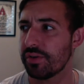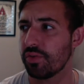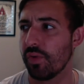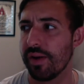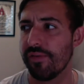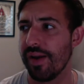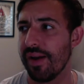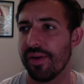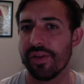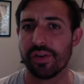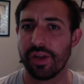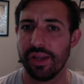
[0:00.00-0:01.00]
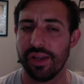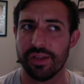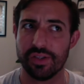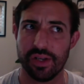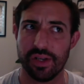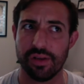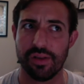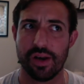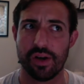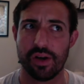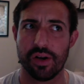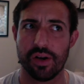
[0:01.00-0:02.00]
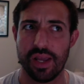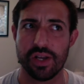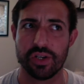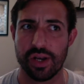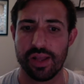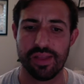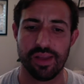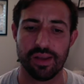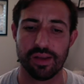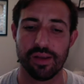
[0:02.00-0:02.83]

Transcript: 25 other kids and that are his age, and I think.